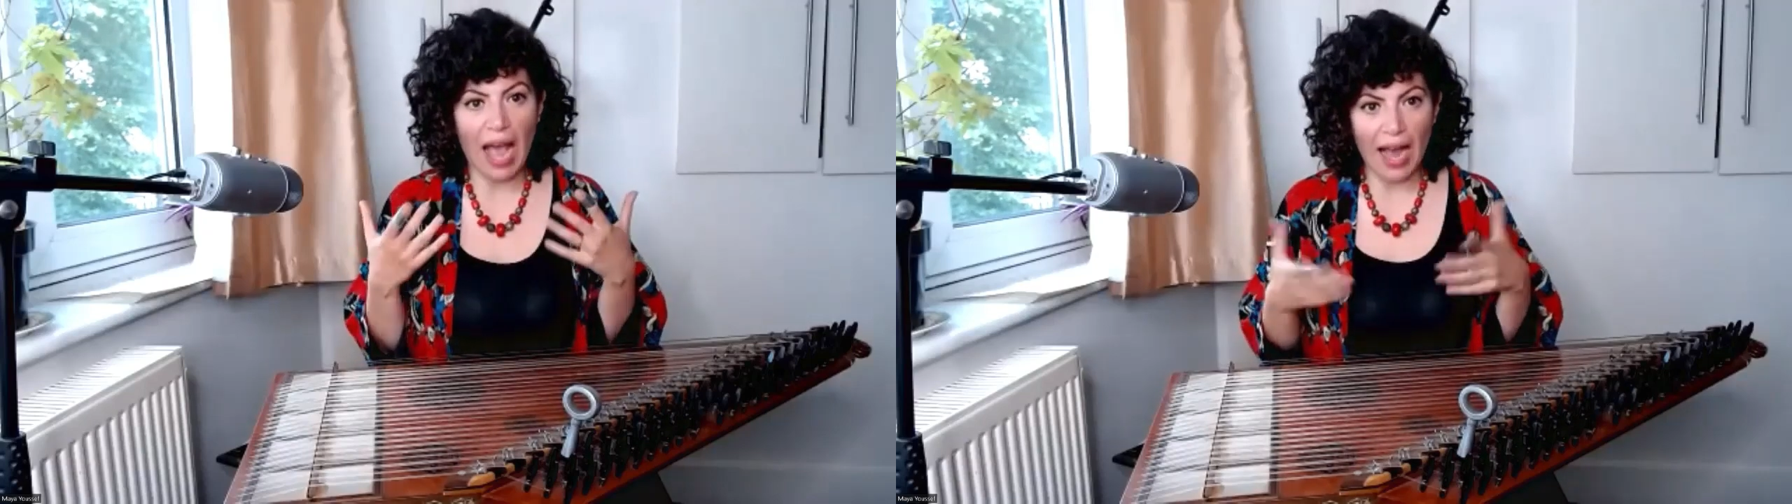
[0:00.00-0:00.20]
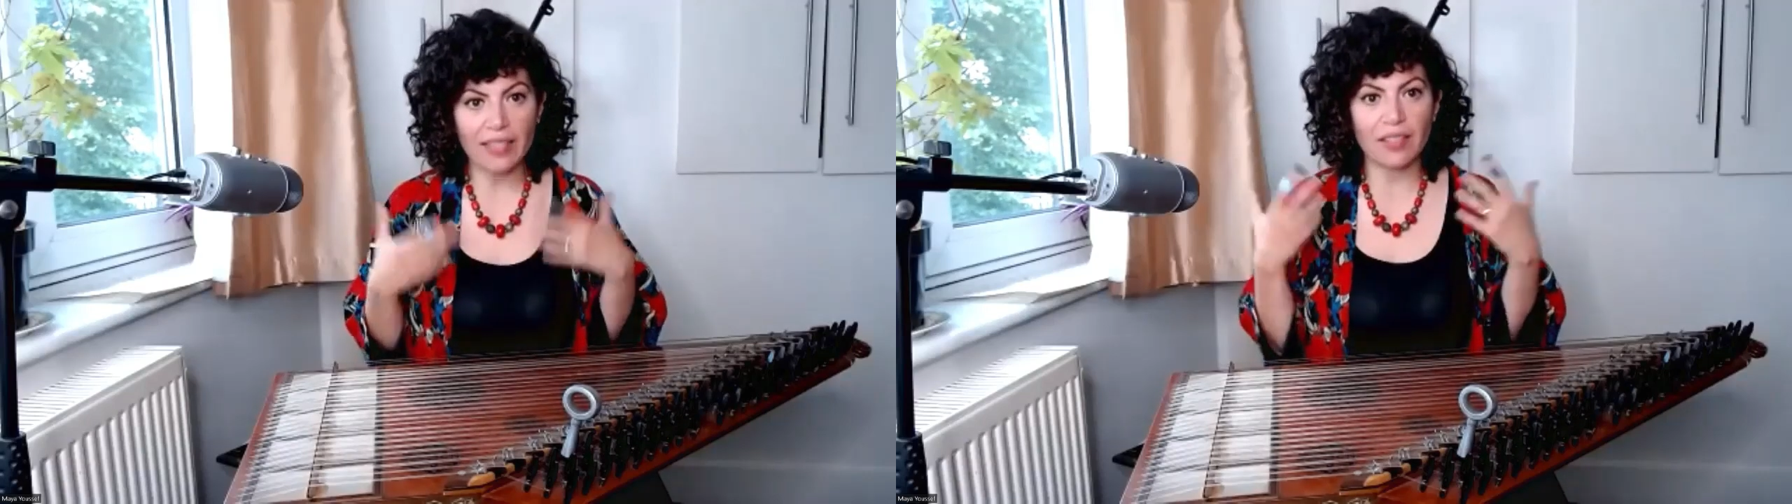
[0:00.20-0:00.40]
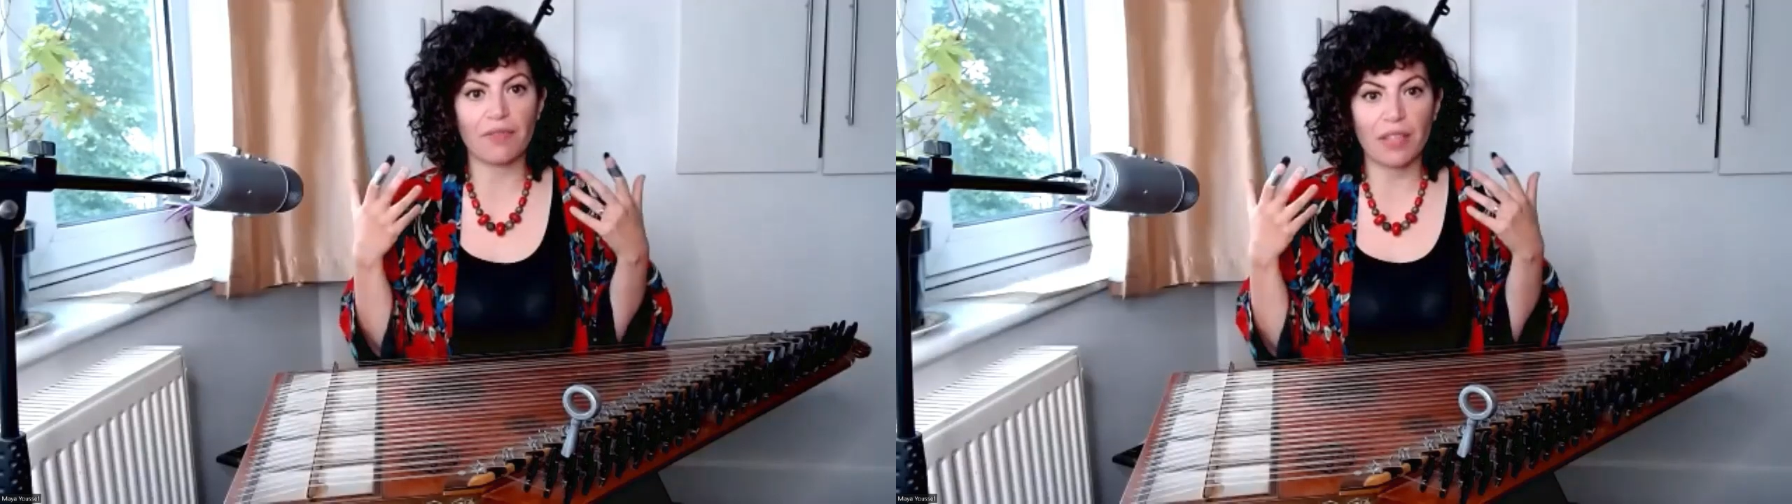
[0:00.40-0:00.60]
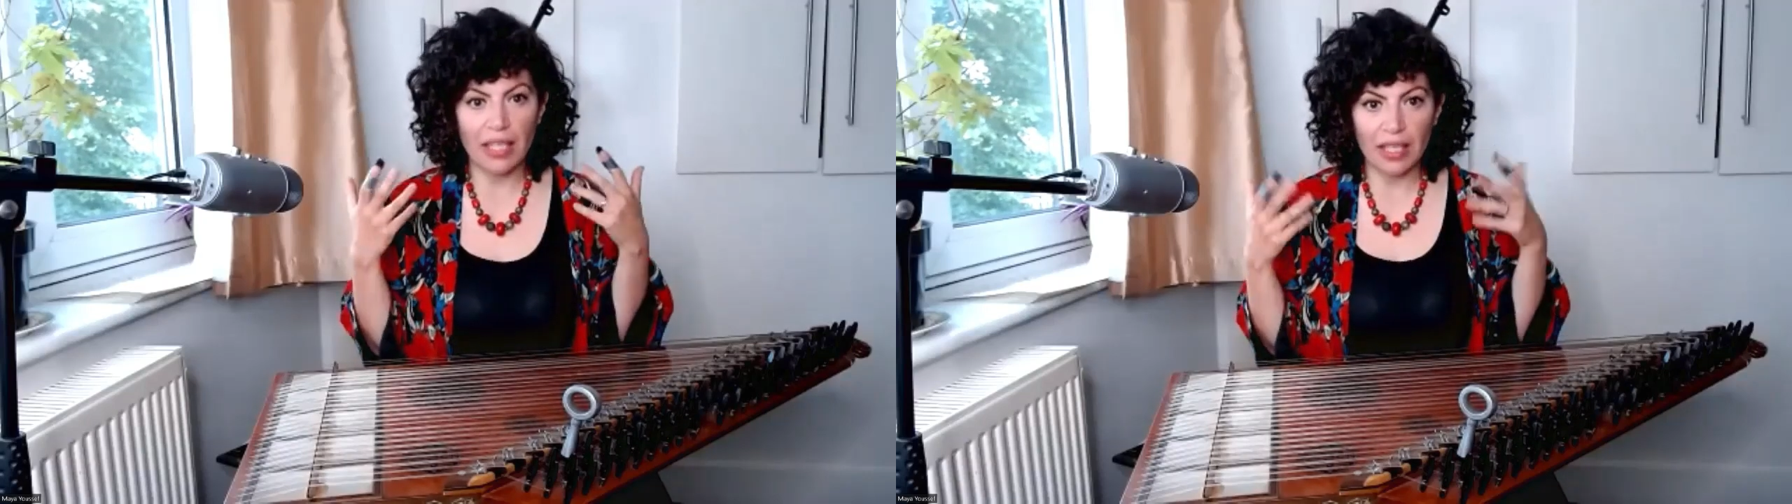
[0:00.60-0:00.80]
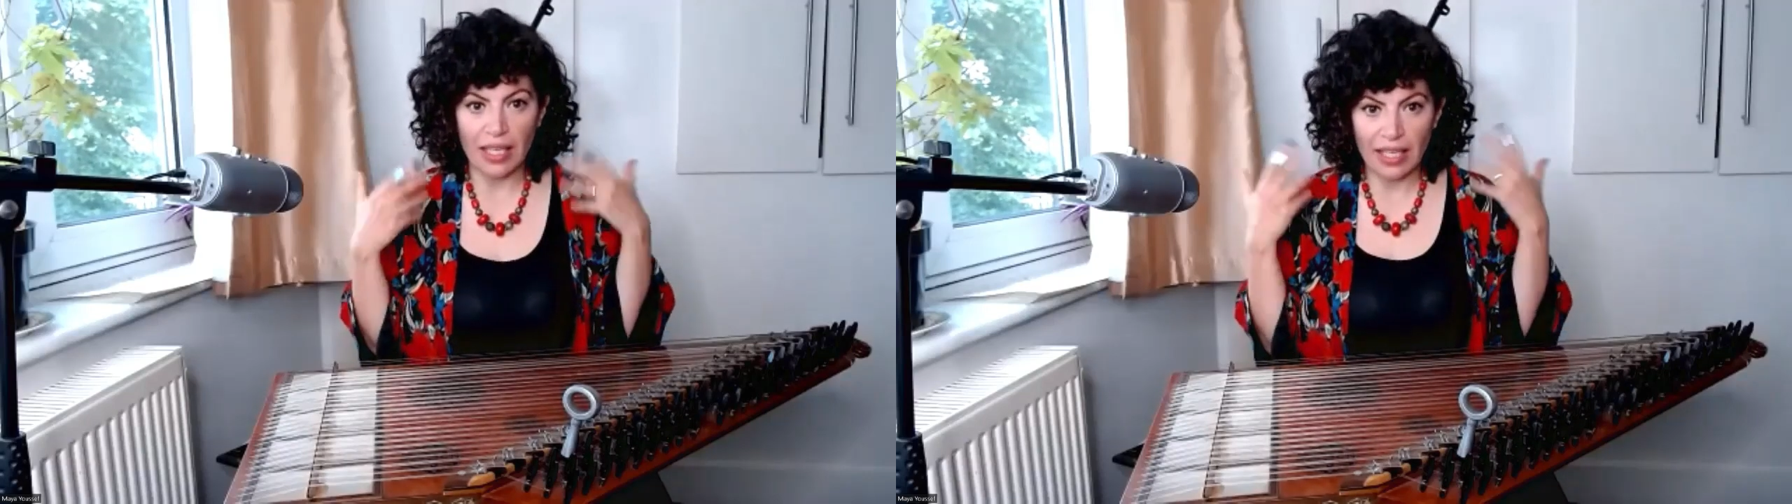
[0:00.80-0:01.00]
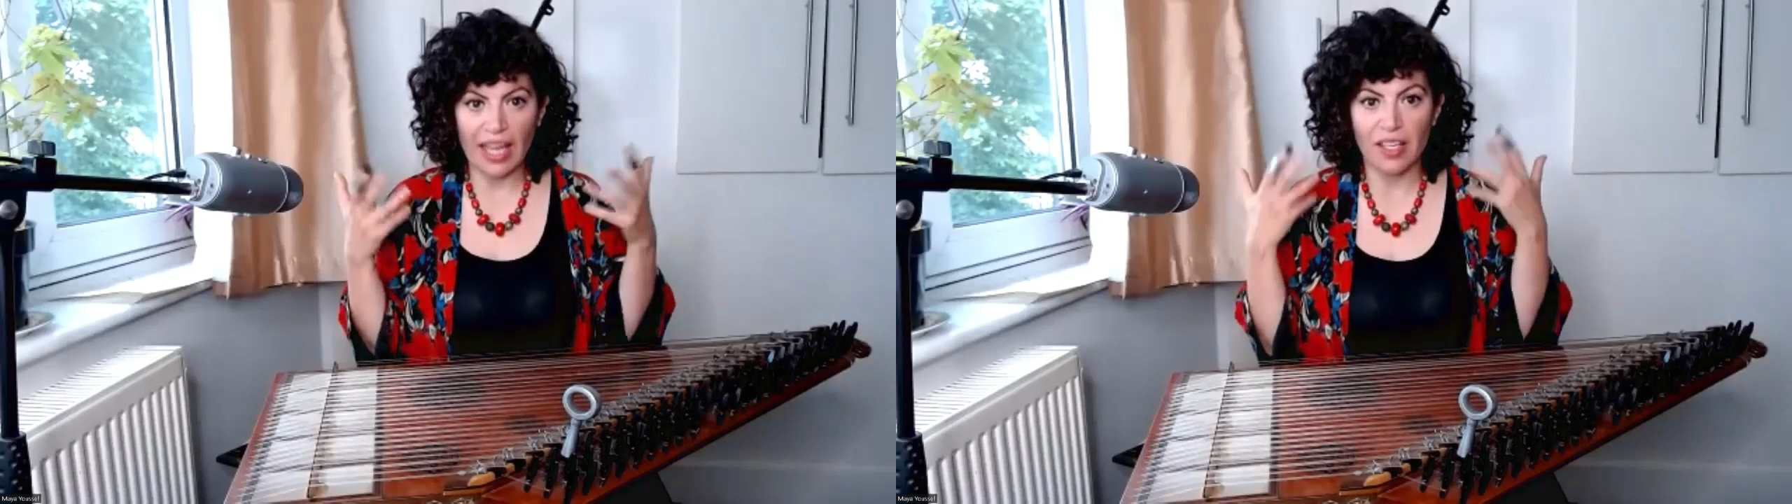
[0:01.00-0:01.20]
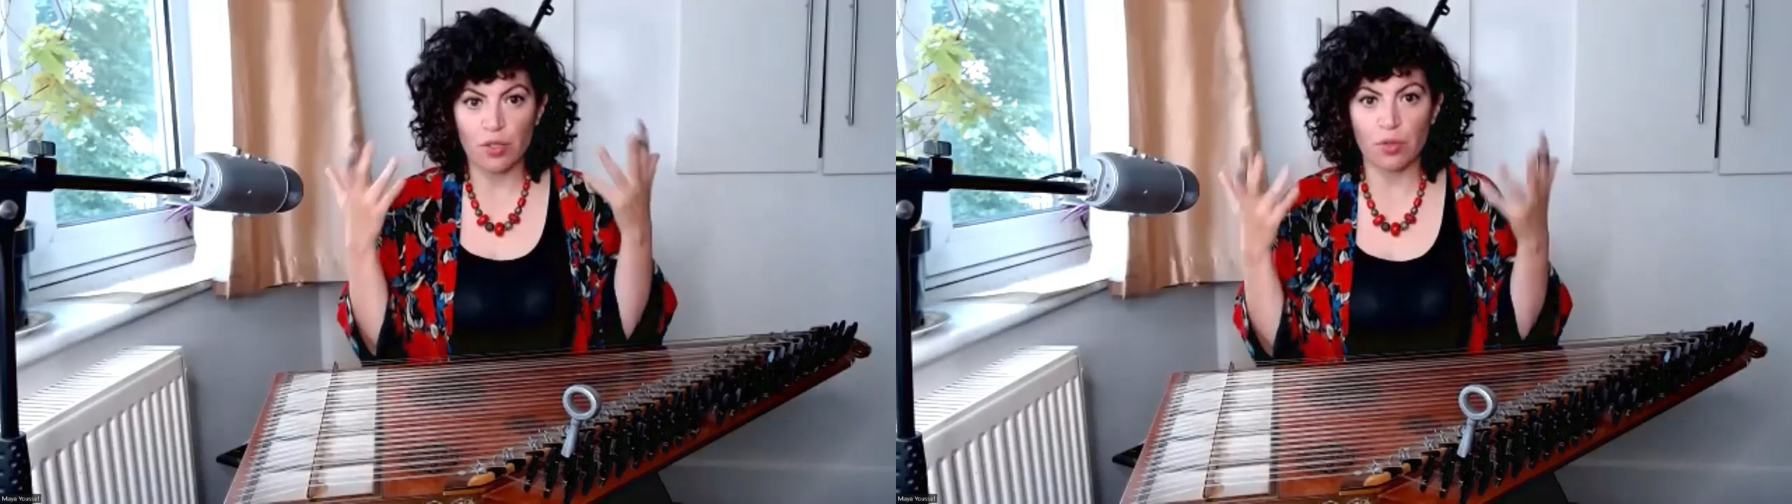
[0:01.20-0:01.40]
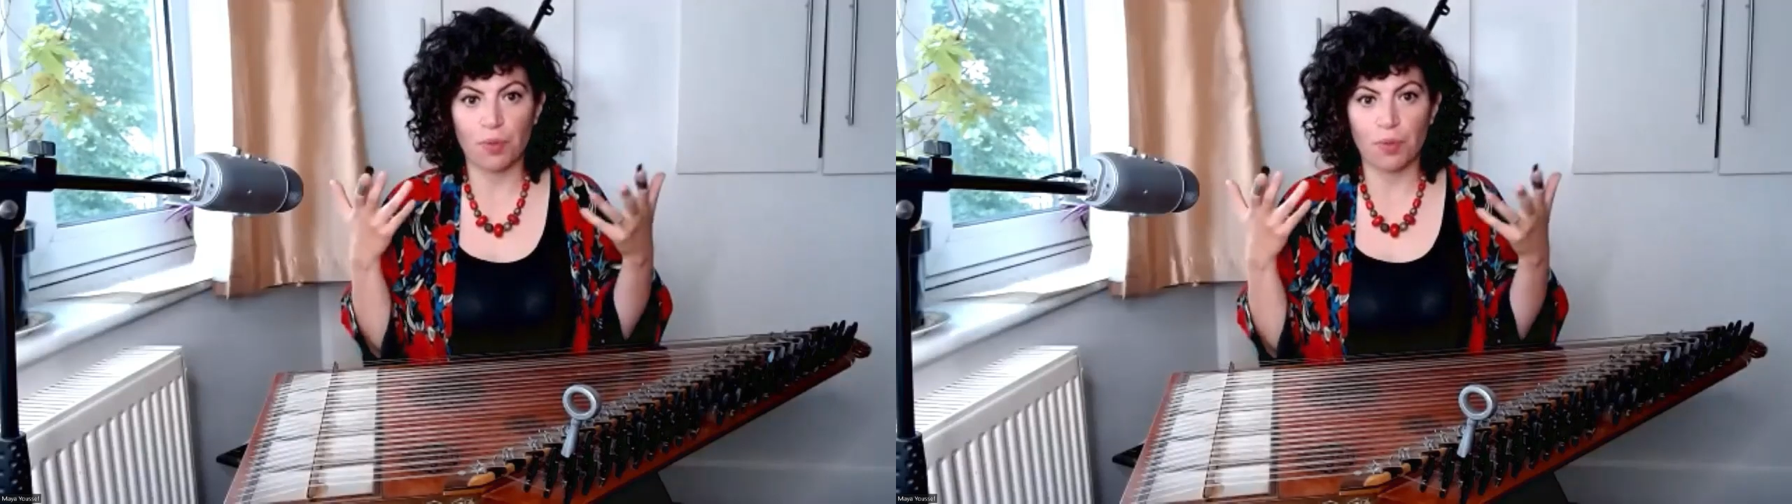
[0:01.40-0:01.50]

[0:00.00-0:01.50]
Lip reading: actively engage your